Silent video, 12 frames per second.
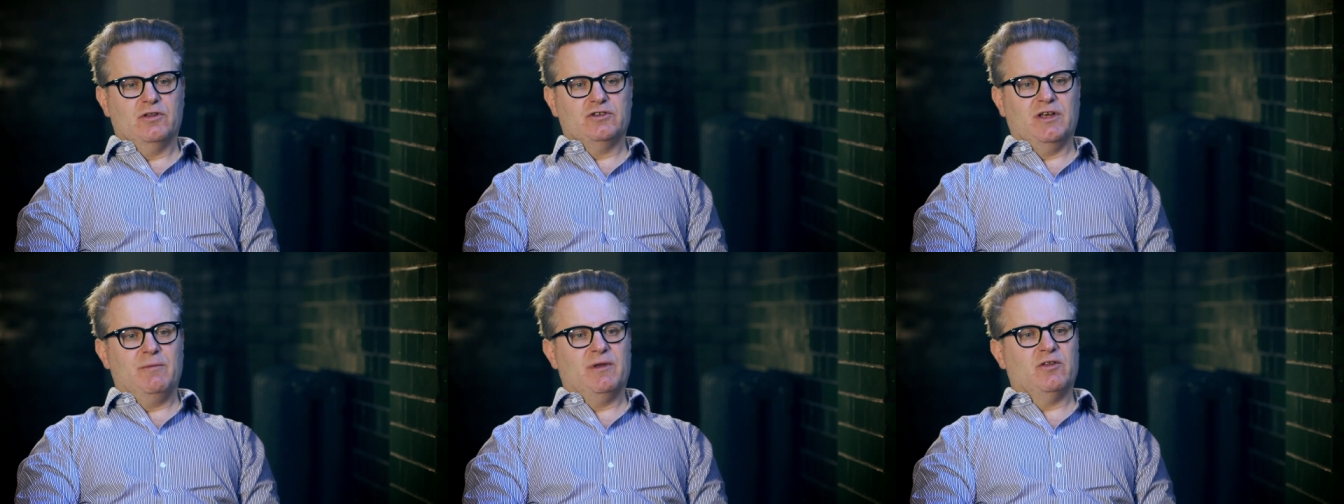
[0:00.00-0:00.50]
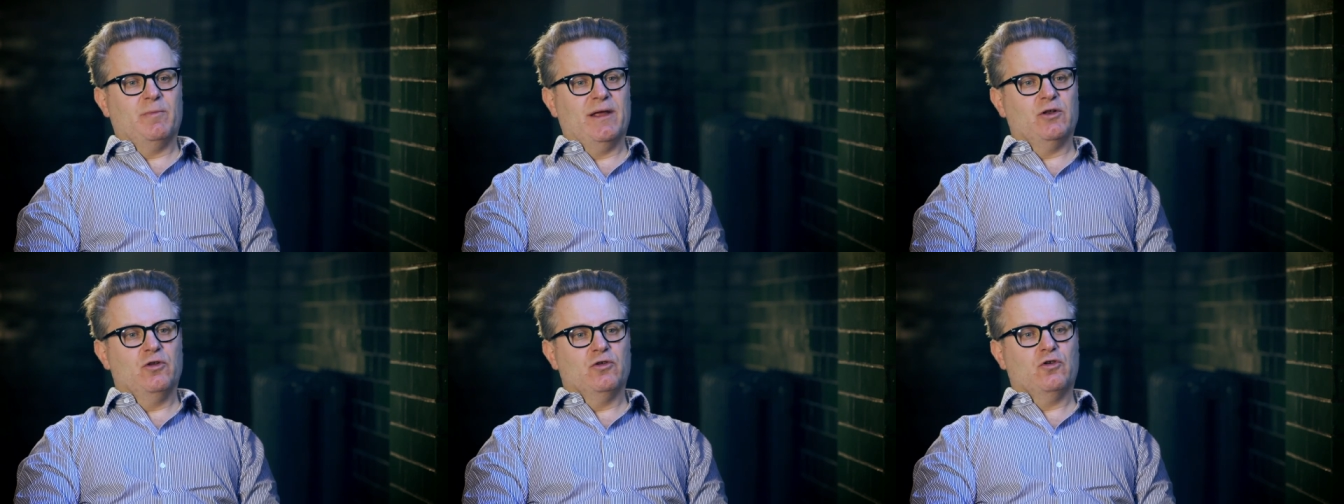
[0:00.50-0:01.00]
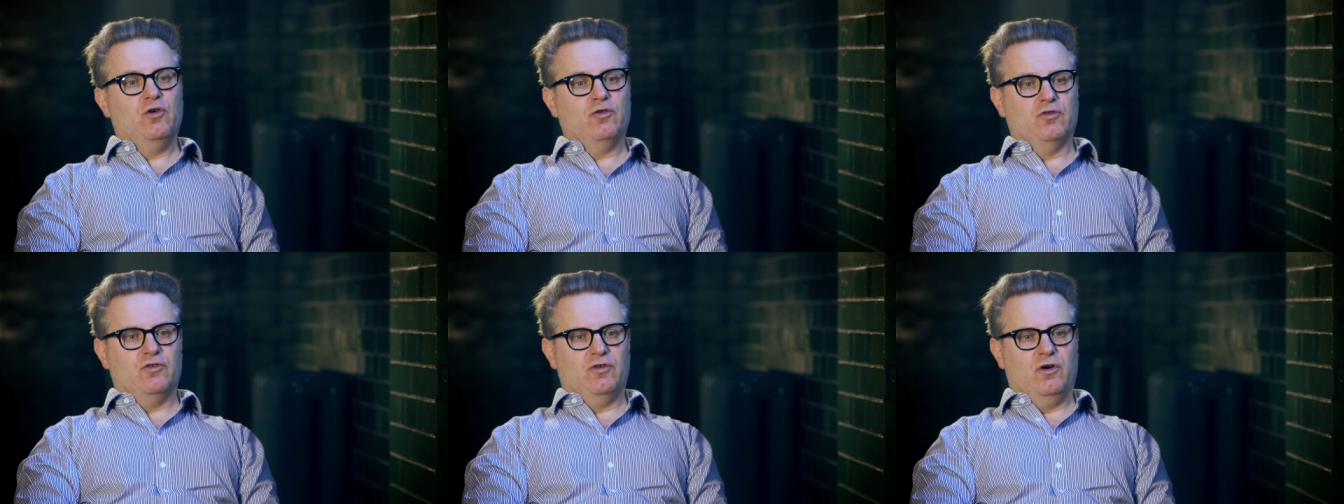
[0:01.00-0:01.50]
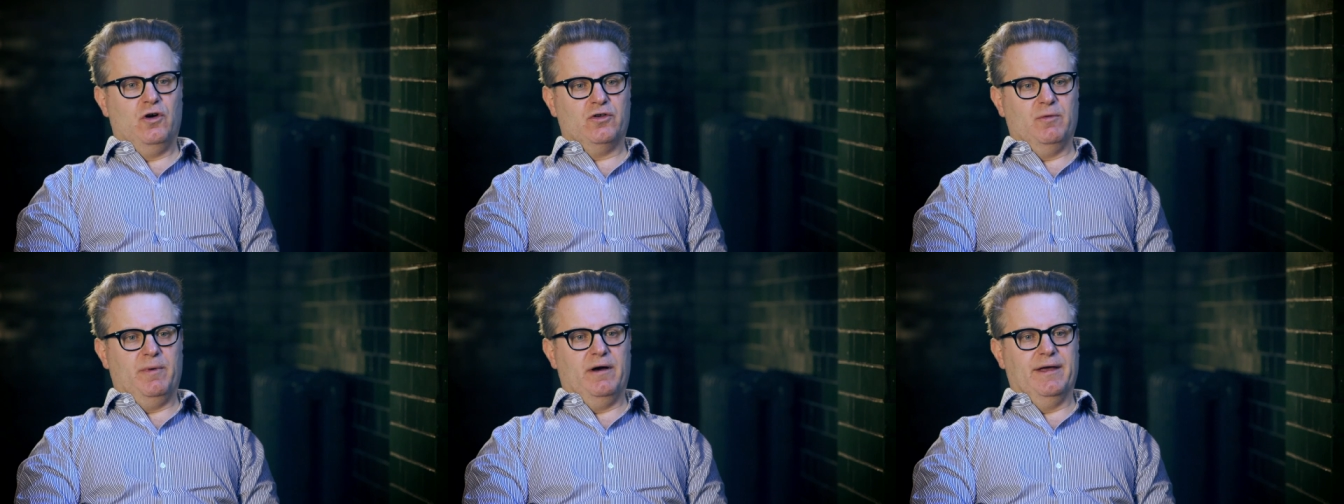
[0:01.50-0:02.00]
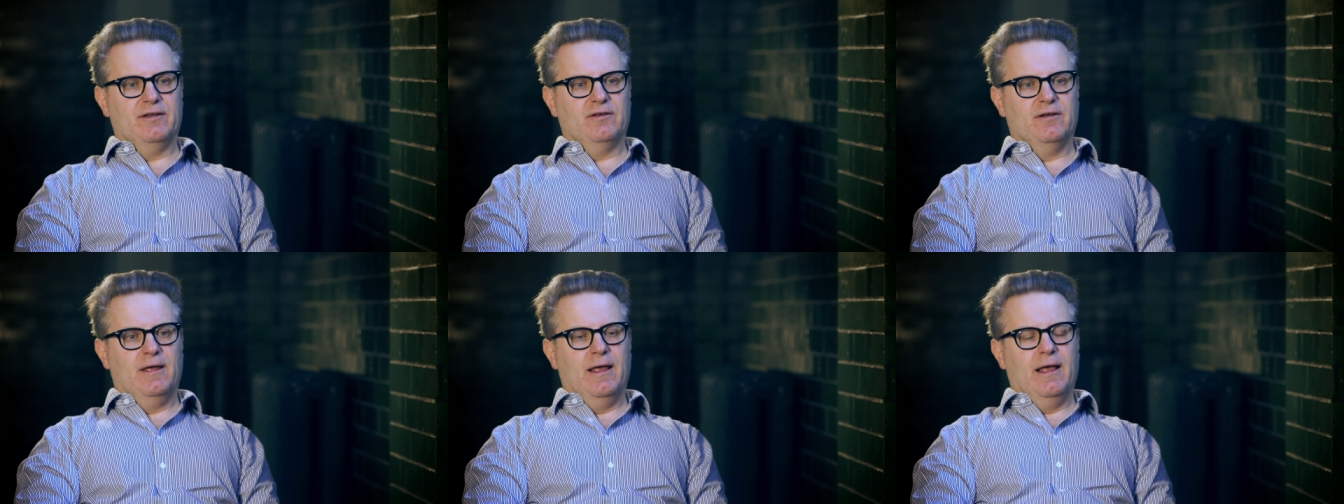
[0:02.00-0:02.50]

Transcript: the Chamberlain's men couldn't occupy it.